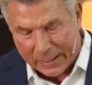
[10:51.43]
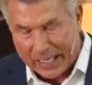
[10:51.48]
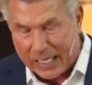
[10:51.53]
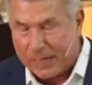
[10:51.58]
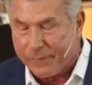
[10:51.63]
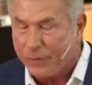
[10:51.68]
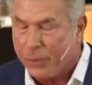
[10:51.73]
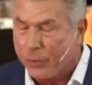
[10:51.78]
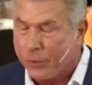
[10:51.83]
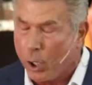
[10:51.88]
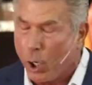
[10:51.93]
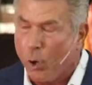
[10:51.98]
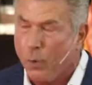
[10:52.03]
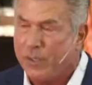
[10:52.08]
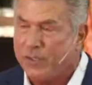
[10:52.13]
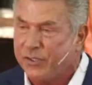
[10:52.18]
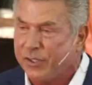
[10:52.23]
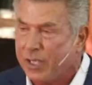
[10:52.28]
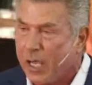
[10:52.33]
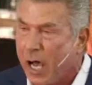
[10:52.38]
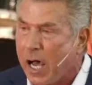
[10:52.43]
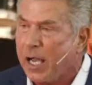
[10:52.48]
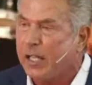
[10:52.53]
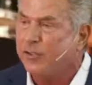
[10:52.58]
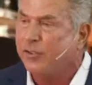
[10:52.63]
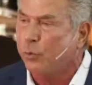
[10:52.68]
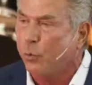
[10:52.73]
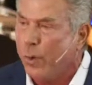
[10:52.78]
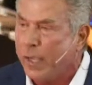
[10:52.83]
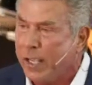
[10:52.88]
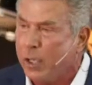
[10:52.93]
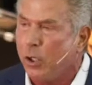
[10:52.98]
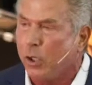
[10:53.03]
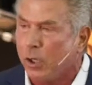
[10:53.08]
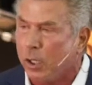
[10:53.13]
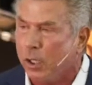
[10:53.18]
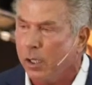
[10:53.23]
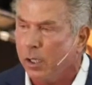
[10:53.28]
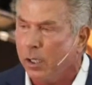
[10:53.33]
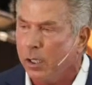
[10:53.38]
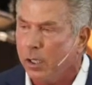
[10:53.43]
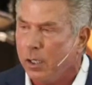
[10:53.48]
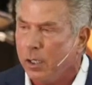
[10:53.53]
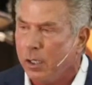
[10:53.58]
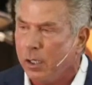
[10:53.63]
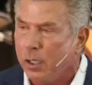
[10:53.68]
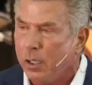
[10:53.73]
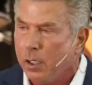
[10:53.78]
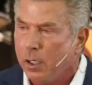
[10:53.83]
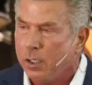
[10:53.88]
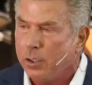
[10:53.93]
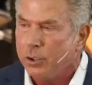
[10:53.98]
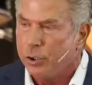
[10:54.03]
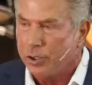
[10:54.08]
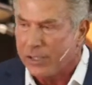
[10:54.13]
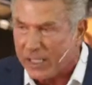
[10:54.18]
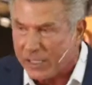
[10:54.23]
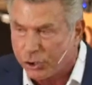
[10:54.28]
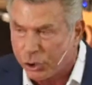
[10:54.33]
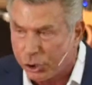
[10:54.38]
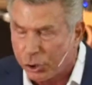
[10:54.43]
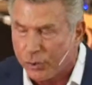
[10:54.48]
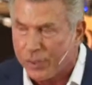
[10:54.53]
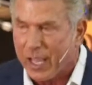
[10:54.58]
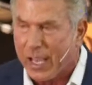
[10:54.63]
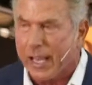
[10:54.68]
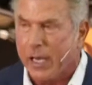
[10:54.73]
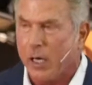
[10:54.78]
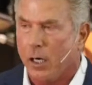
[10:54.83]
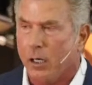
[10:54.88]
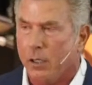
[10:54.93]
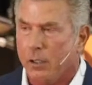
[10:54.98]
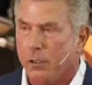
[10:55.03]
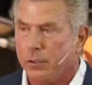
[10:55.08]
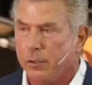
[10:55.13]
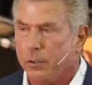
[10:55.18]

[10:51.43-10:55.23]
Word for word: even though it's God's will to get you there.